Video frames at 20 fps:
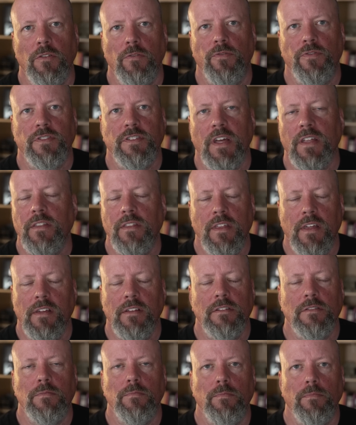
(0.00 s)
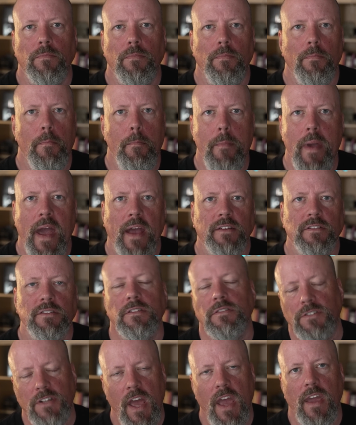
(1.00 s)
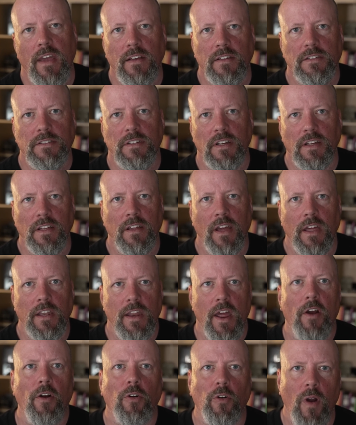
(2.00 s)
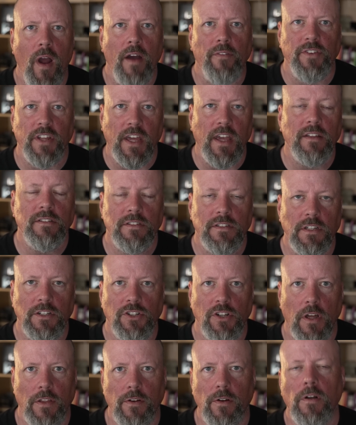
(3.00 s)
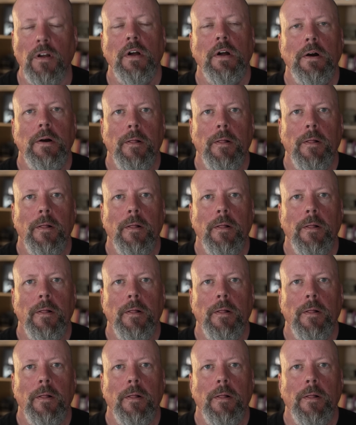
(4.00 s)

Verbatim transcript: you send these mechs and tanks and aircraft against each other